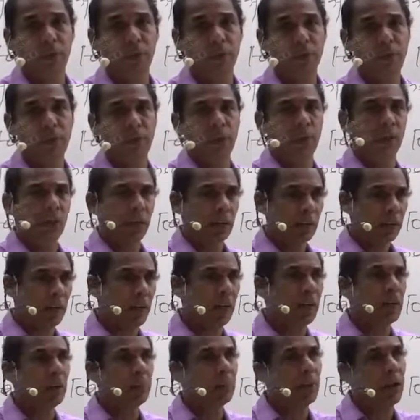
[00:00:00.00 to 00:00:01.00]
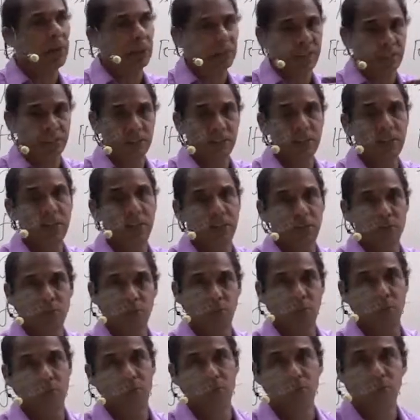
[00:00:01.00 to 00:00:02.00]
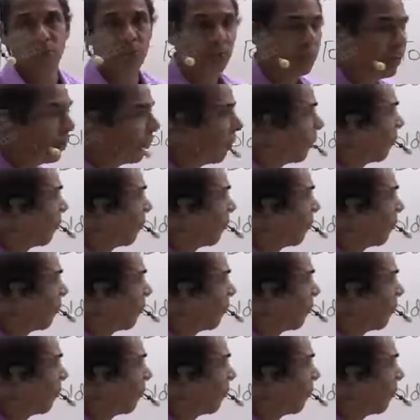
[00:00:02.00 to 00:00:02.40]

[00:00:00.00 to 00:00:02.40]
Right? Daily practice the tense forms.